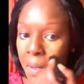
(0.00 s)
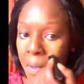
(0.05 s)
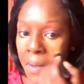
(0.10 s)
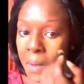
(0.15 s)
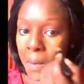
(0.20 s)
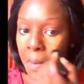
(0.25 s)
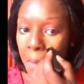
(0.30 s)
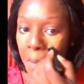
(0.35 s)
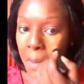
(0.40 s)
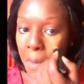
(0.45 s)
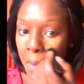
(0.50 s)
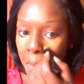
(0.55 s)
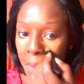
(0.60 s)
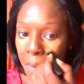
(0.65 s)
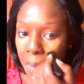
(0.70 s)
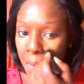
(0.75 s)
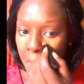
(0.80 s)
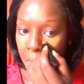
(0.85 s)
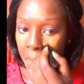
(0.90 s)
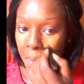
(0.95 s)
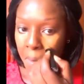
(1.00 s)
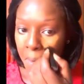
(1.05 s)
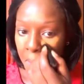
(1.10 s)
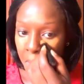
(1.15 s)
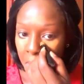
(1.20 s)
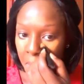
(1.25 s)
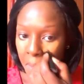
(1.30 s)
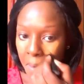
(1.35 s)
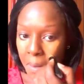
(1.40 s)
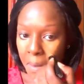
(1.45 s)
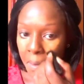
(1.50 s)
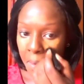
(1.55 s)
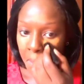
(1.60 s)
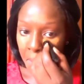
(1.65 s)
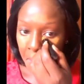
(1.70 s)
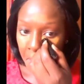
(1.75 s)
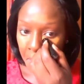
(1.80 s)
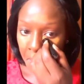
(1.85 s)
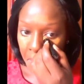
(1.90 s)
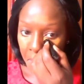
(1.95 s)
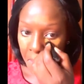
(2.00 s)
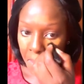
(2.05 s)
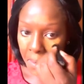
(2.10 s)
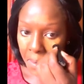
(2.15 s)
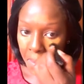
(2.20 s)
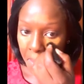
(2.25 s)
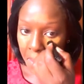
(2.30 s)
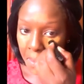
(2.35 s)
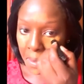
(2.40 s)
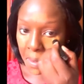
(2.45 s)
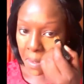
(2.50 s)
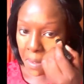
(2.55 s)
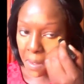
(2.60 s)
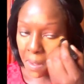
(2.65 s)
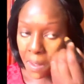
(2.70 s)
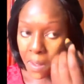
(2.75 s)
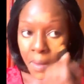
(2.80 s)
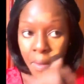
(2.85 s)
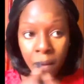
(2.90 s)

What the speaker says: And the good thing about these